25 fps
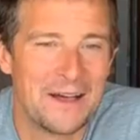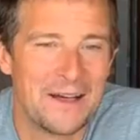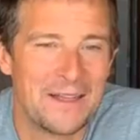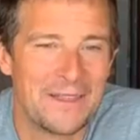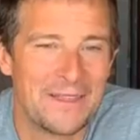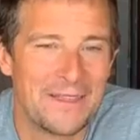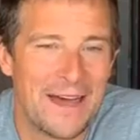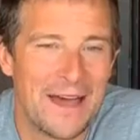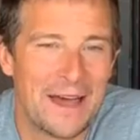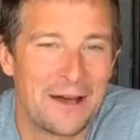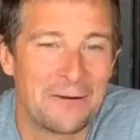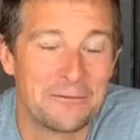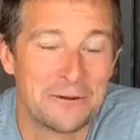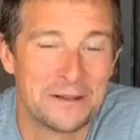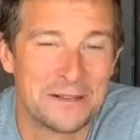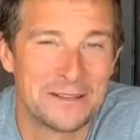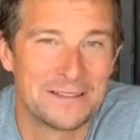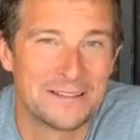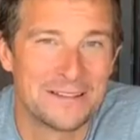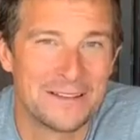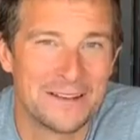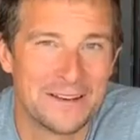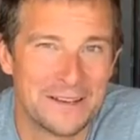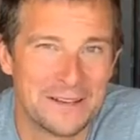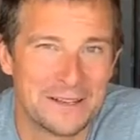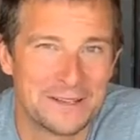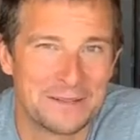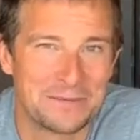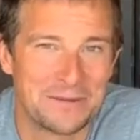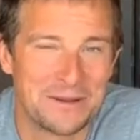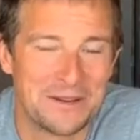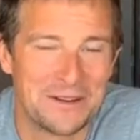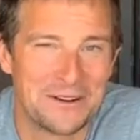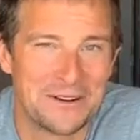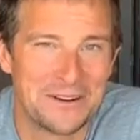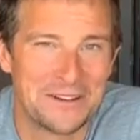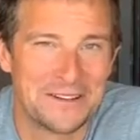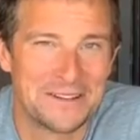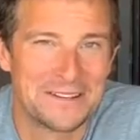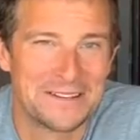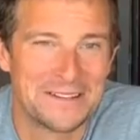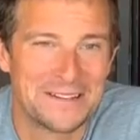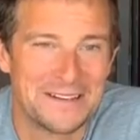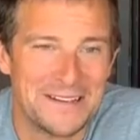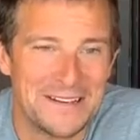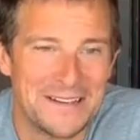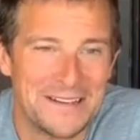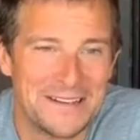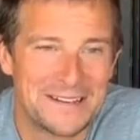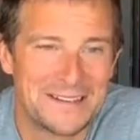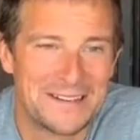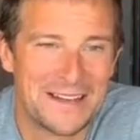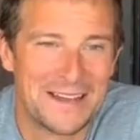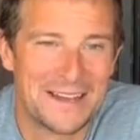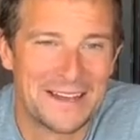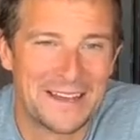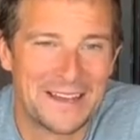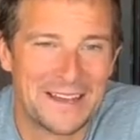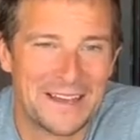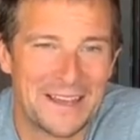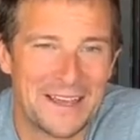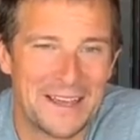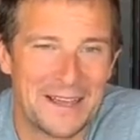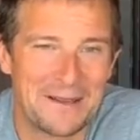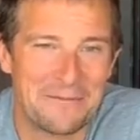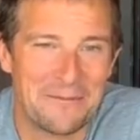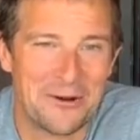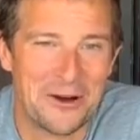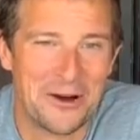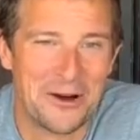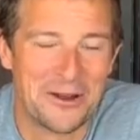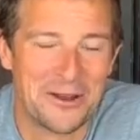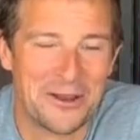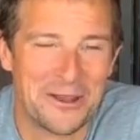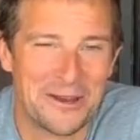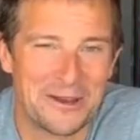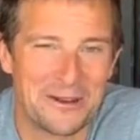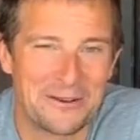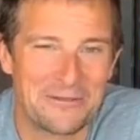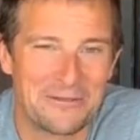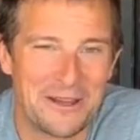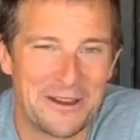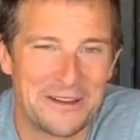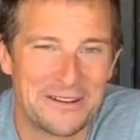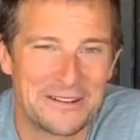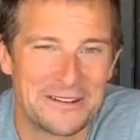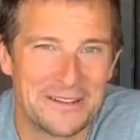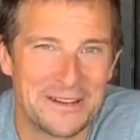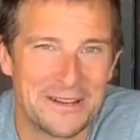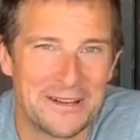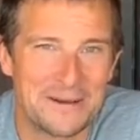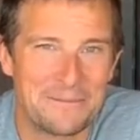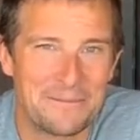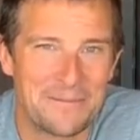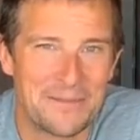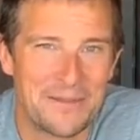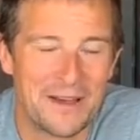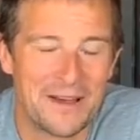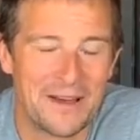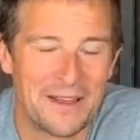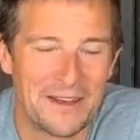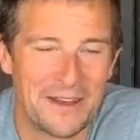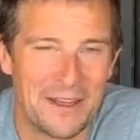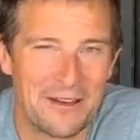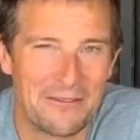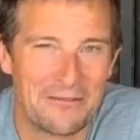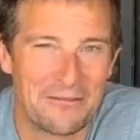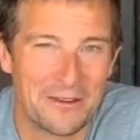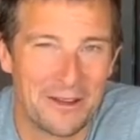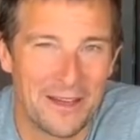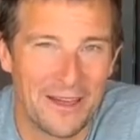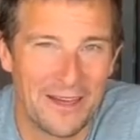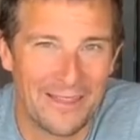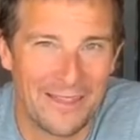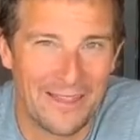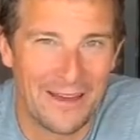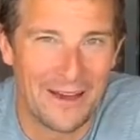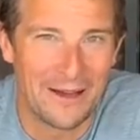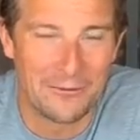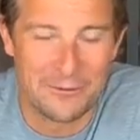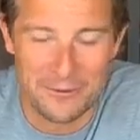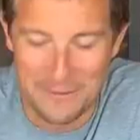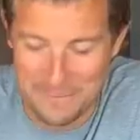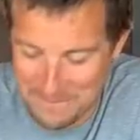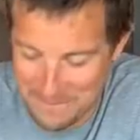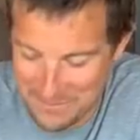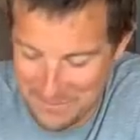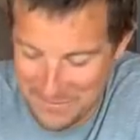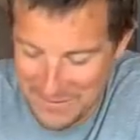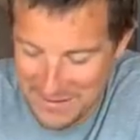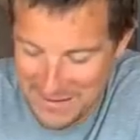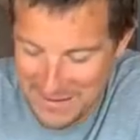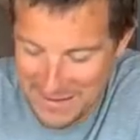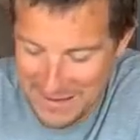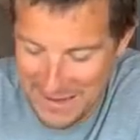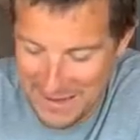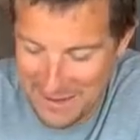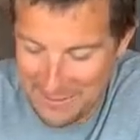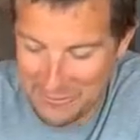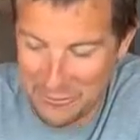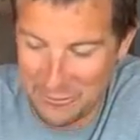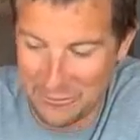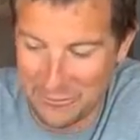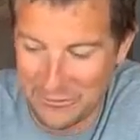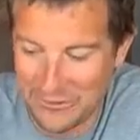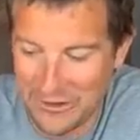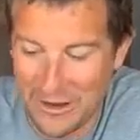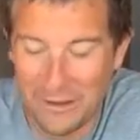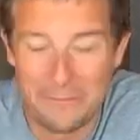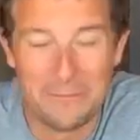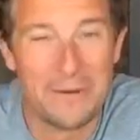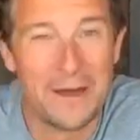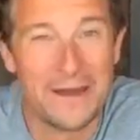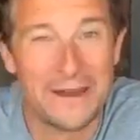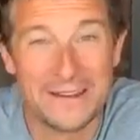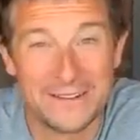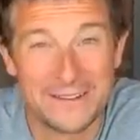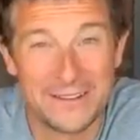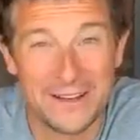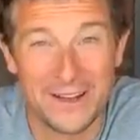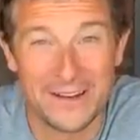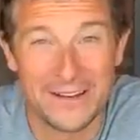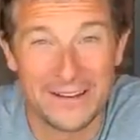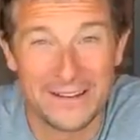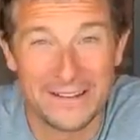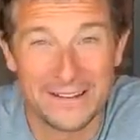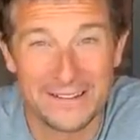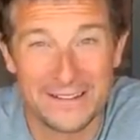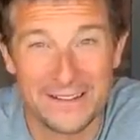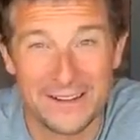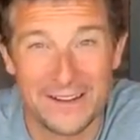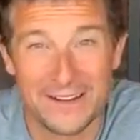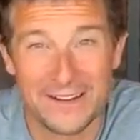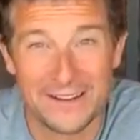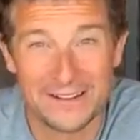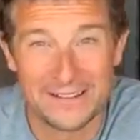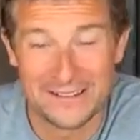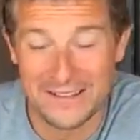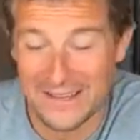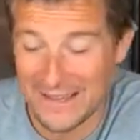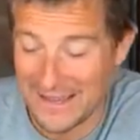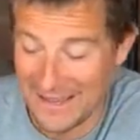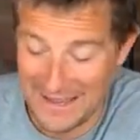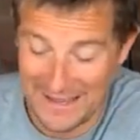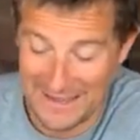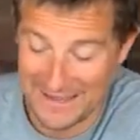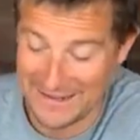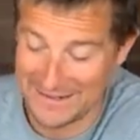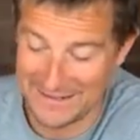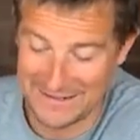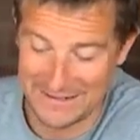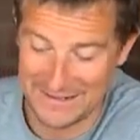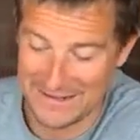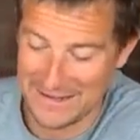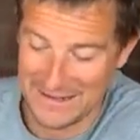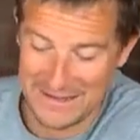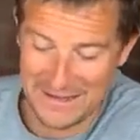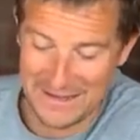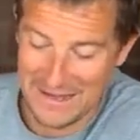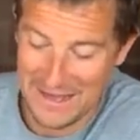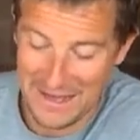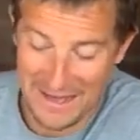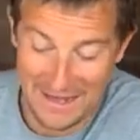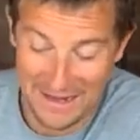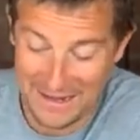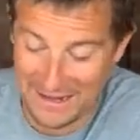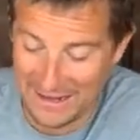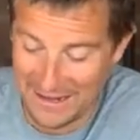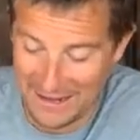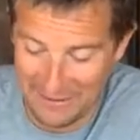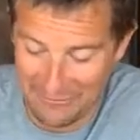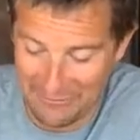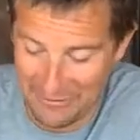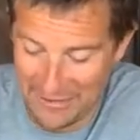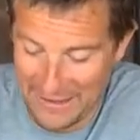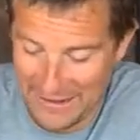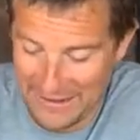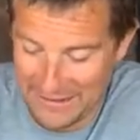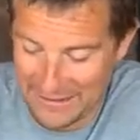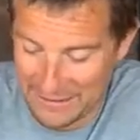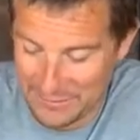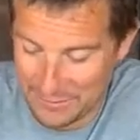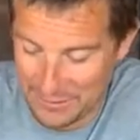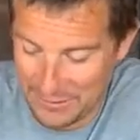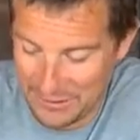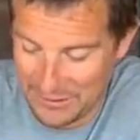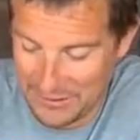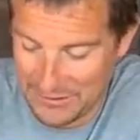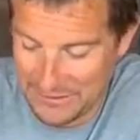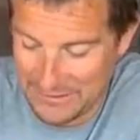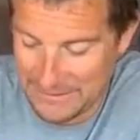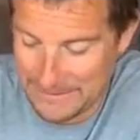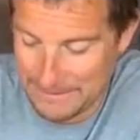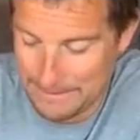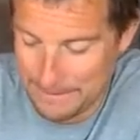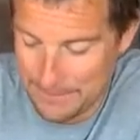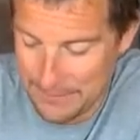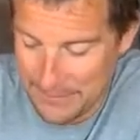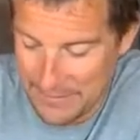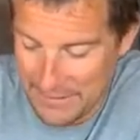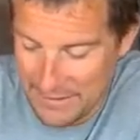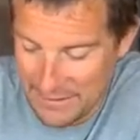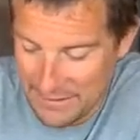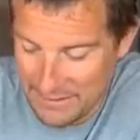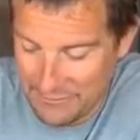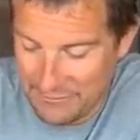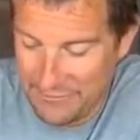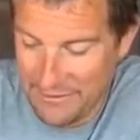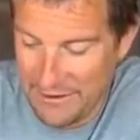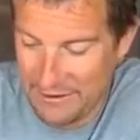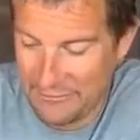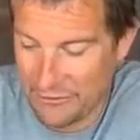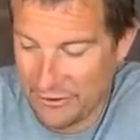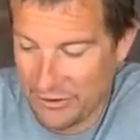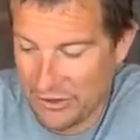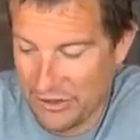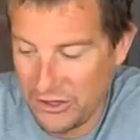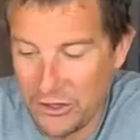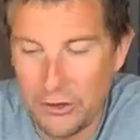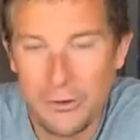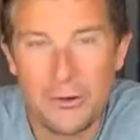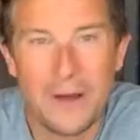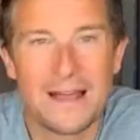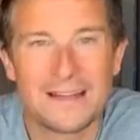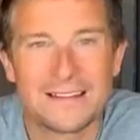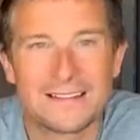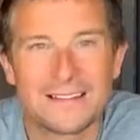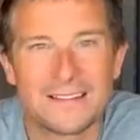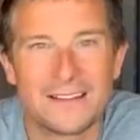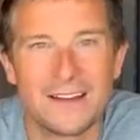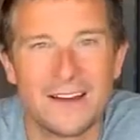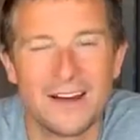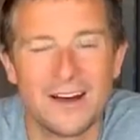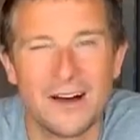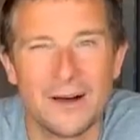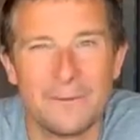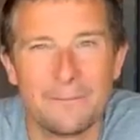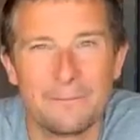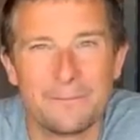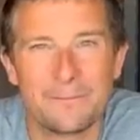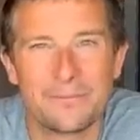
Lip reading: That was an experience, taking him on an adventure. I'll never forget that one. But we've done many Chinese stars and love that experience. Favourite US star?